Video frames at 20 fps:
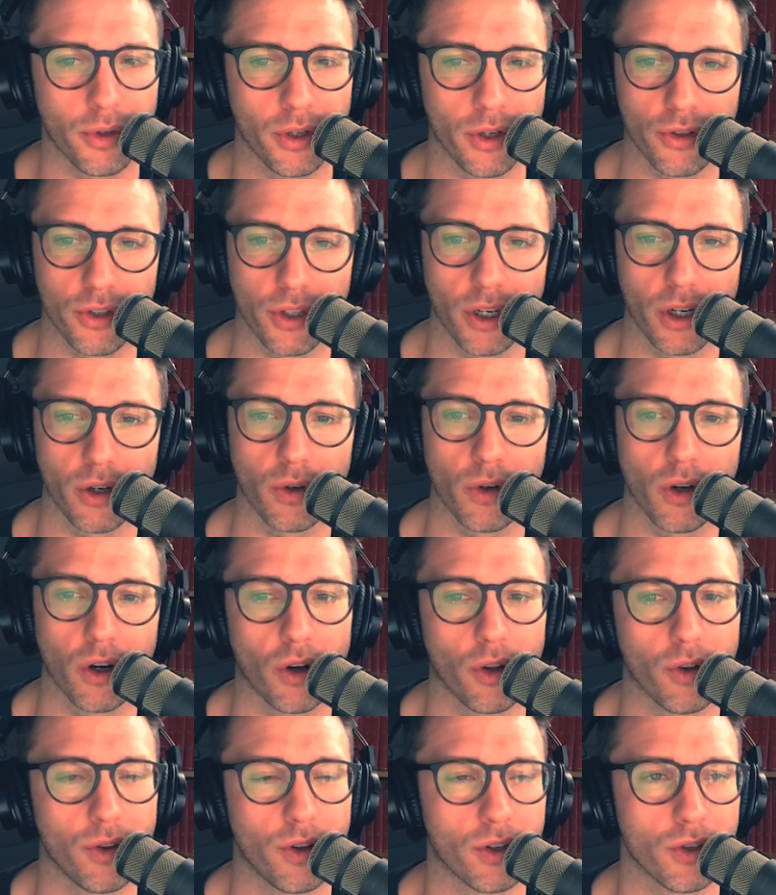of years ago
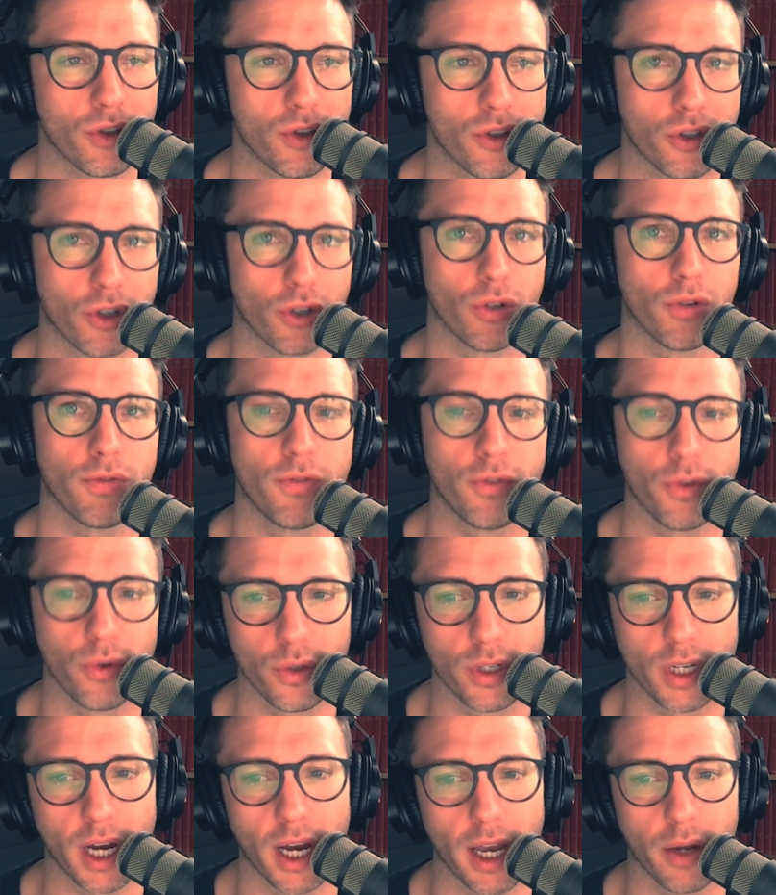called the CERT
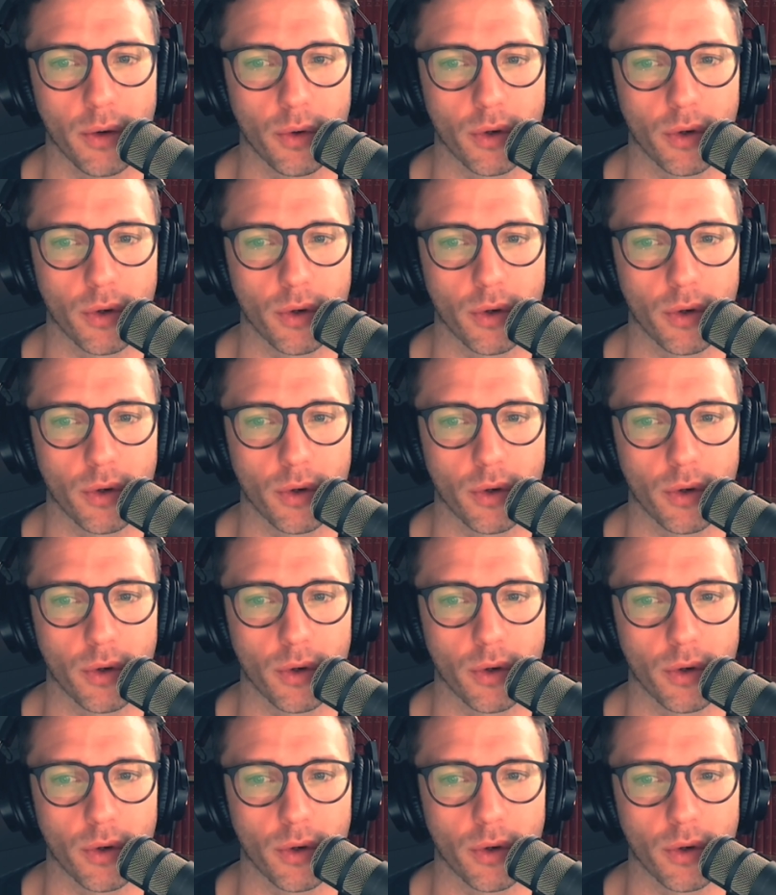food diet,